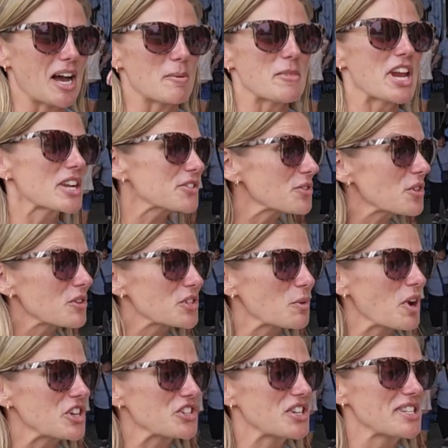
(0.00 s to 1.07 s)
answer those
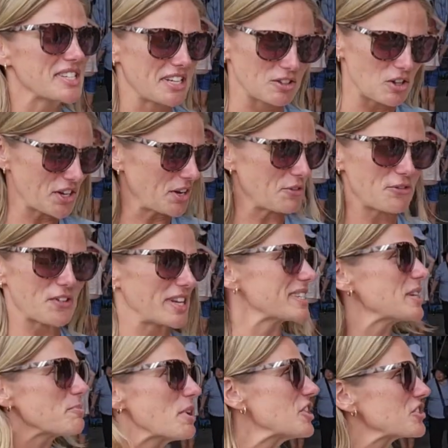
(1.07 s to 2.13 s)
questions and look at
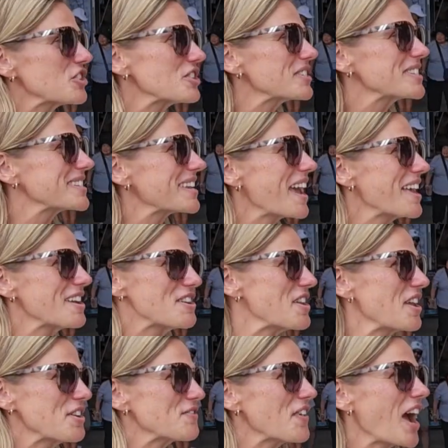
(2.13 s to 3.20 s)
fuzzy pictures and
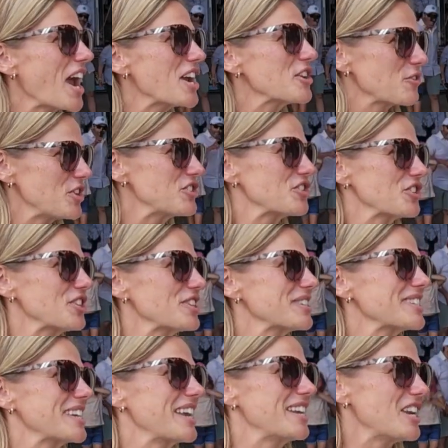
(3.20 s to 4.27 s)
identify
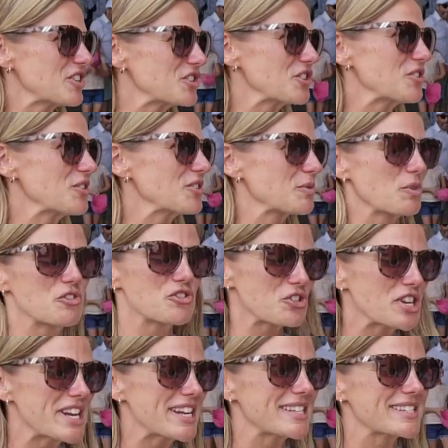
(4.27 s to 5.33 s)
creatures and issues with
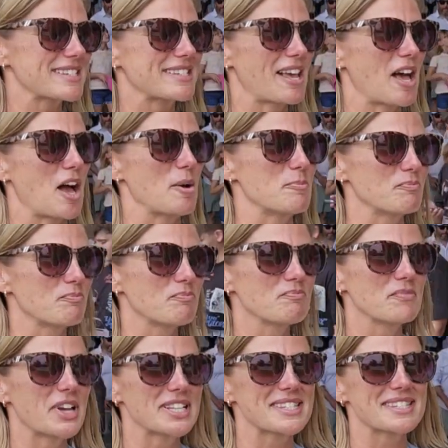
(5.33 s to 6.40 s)
trees.
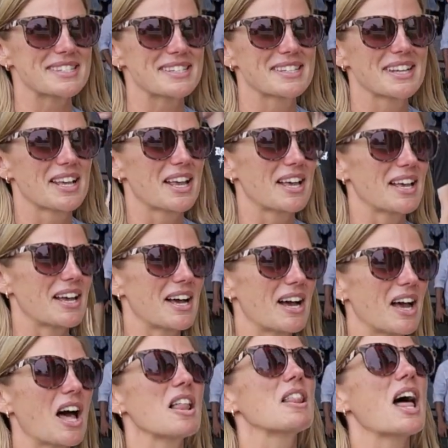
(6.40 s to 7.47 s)
It's
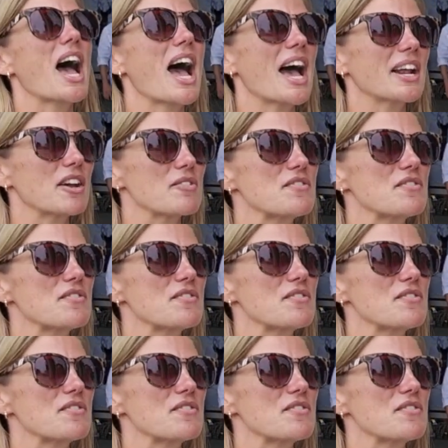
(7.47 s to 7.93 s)
a lot of